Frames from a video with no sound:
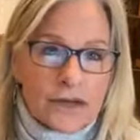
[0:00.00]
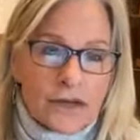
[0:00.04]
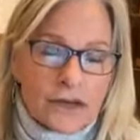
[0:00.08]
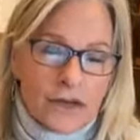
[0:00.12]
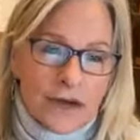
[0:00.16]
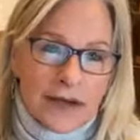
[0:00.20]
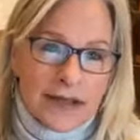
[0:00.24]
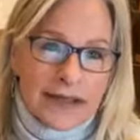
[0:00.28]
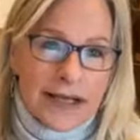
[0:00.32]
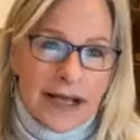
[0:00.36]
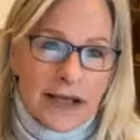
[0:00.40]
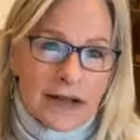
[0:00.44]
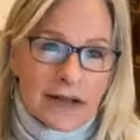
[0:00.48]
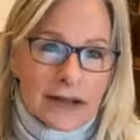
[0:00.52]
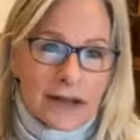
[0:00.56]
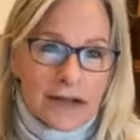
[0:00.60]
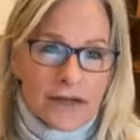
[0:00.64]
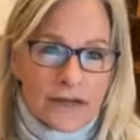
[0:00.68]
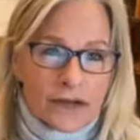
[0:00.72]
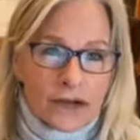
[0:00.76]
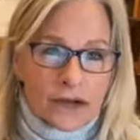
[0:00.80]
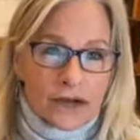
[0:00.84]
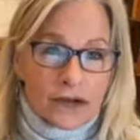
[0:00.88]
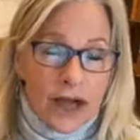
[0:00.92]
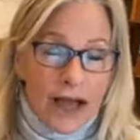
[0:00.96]
for vitality
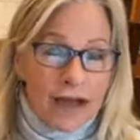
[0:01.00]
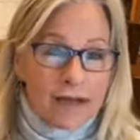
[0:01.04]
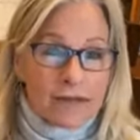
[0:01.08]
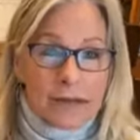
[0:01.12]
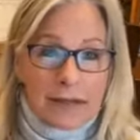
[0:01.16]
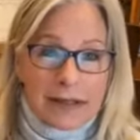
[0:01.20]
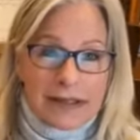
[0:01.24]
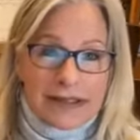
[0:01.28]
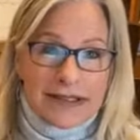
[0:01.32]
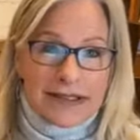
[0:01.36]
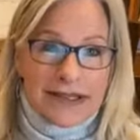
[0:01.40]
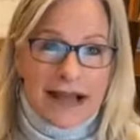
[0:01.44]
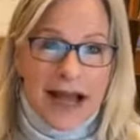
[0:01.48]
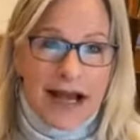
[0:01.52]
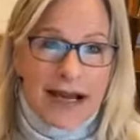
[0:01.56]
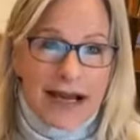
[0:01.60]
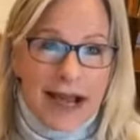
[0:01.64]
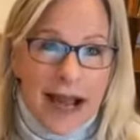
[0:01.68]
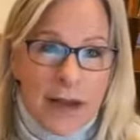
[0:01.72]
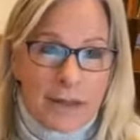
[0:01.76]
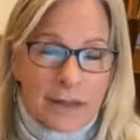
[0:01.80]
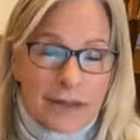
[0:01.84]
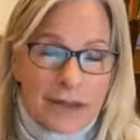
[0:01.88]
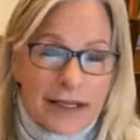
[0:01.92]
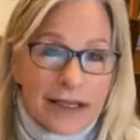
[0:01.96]
for your life, but it's not
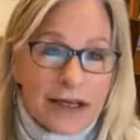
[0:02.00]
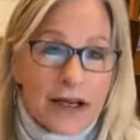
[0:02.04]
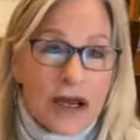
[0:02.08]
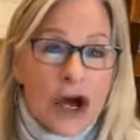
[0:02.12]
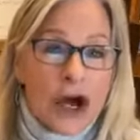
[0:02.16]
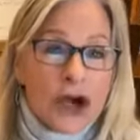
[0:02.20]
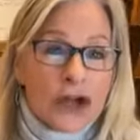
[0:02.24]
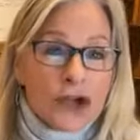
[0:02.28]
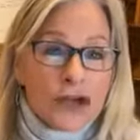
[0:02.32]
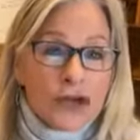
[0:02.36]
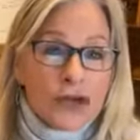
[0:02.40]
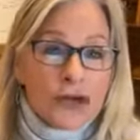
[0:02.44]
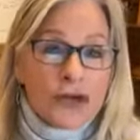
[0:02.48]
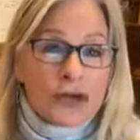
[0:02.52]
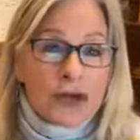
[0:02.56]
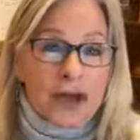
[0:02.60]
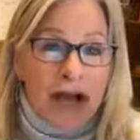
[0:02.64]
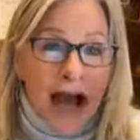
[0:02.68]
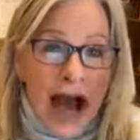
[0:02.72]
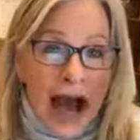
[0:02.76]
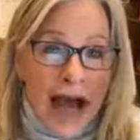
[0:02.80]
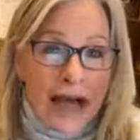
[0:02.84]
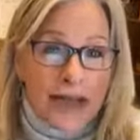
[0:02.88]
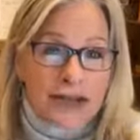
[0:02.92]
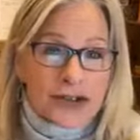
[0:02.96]
happening, you've
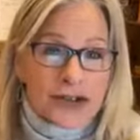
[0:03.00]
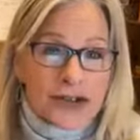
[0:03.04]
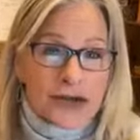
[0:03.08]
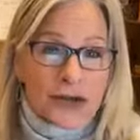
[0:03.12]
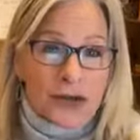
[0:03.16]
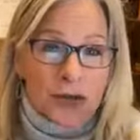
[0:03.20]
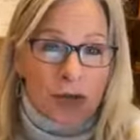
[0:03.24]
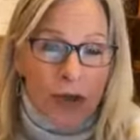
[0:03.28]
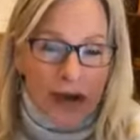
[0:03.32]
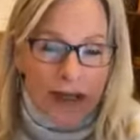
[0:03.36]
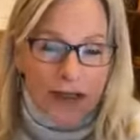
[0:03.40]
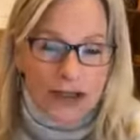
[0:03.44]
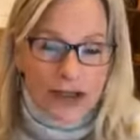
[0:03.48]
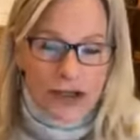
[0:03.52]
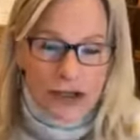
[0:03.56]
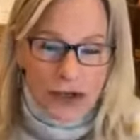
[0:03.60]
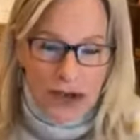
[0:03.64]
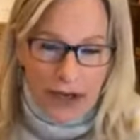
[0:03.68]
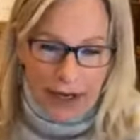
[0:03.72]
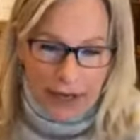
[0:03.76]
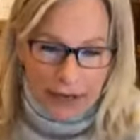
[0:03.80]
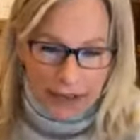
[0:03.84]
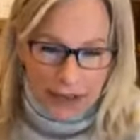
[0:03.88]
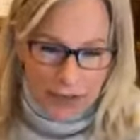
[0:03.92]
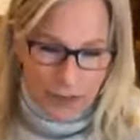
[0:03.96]
got to raise your
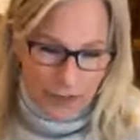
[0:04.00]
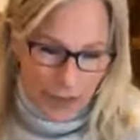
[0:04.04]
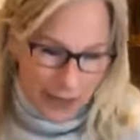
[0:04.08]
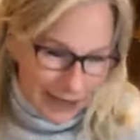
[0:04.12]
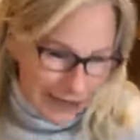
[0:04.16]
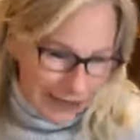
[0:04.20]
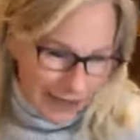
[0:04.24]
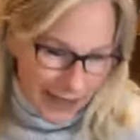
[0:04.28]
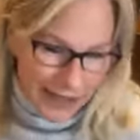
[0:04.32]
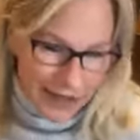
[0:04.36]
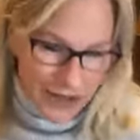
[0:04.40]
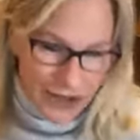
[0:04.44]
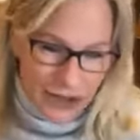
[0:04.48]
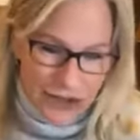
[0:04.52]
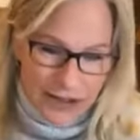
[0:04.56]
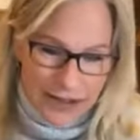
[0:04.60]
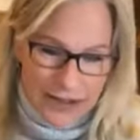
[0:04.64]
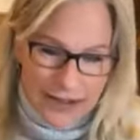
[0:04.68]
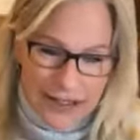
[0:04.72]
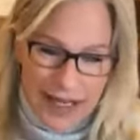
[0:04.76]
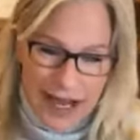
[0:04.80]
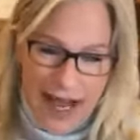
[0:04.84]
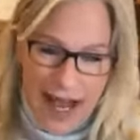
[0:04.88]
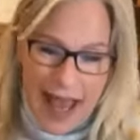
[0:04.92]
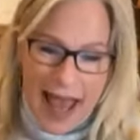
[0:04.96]

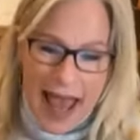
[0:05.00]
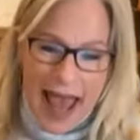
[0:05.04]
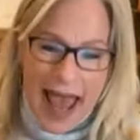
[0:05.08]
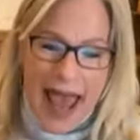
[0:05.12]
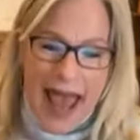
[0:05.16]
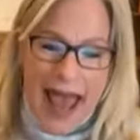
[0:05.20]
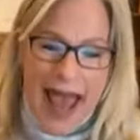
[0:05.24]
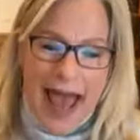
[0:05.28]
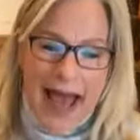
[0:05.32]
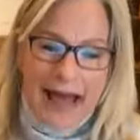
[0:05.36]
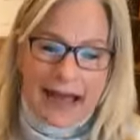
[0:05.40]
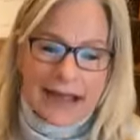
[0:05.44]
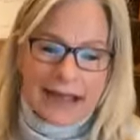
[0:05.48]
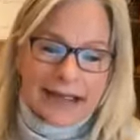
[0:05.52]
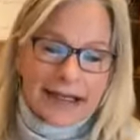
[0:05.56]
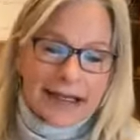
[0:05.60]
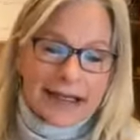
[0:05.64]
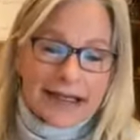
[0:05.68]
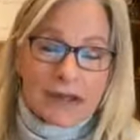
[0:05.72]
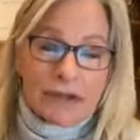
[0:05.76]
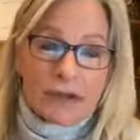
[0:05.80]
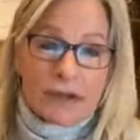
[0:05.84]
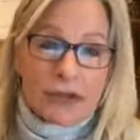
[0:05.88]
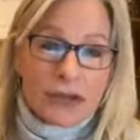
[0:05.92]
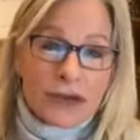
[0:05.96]
expectations. And
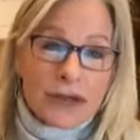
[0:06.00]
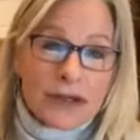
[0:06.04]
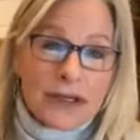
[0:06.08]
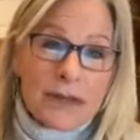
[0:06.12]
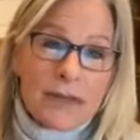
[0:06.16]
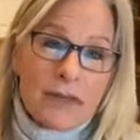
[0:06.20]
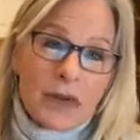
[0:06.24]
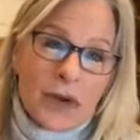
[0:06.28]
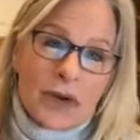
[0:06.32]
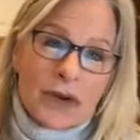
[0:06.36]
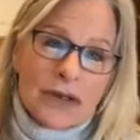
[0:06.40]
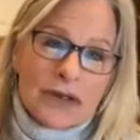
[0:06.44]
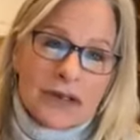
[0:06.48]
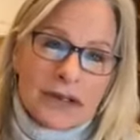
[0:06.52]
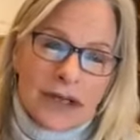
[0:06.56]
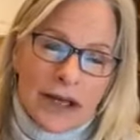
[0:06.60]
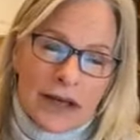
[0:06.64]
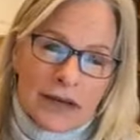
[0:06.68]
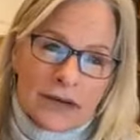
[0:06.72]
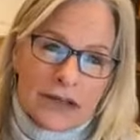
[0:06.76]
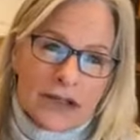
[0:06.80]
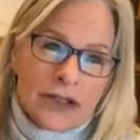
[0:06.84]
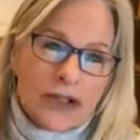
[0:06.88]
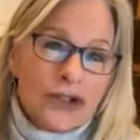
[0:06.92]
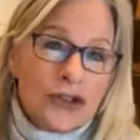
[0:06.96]
it really boils
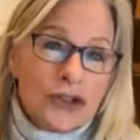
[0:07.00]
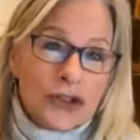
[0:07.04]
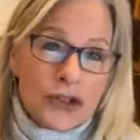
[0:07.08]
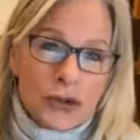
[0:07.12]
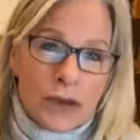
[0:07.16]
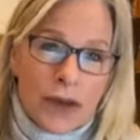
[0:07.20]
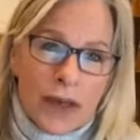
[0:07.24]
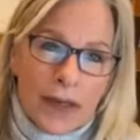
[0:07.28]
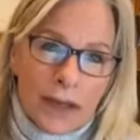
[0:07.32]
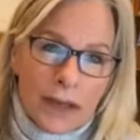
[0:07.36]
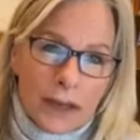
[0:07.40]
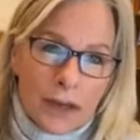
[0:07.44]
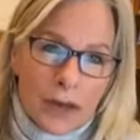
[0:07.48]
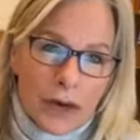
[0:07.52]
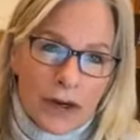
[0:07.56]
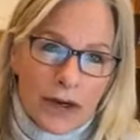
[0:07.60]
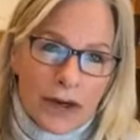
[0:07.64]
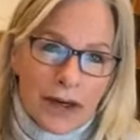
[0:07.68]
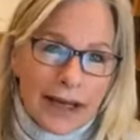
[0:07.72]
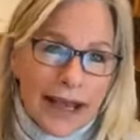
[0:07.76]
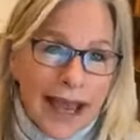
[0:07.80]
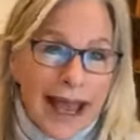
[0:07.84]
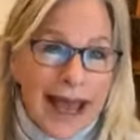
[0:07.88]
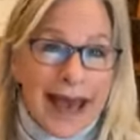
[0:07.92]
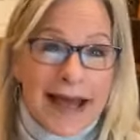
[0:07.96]
down to doing the
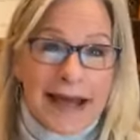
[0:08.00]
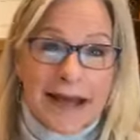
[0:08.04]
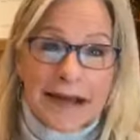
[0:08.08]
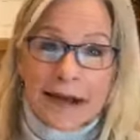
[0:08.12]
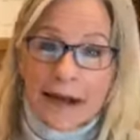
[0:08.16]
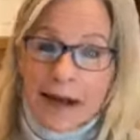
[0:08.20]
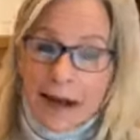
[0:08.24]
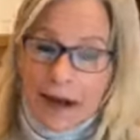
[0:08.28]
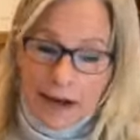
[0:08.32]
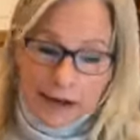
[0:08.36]
work. And